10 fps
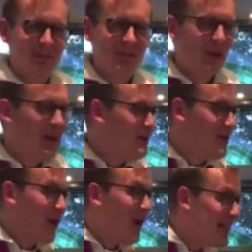Now, he was a
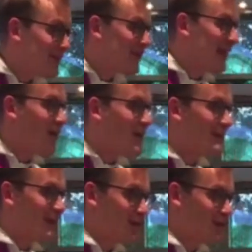very different
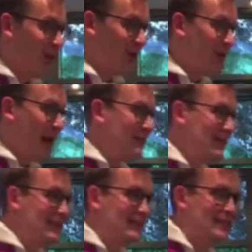character from John the
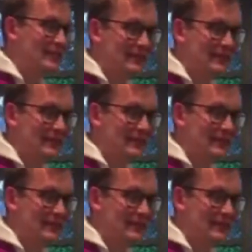Baptist.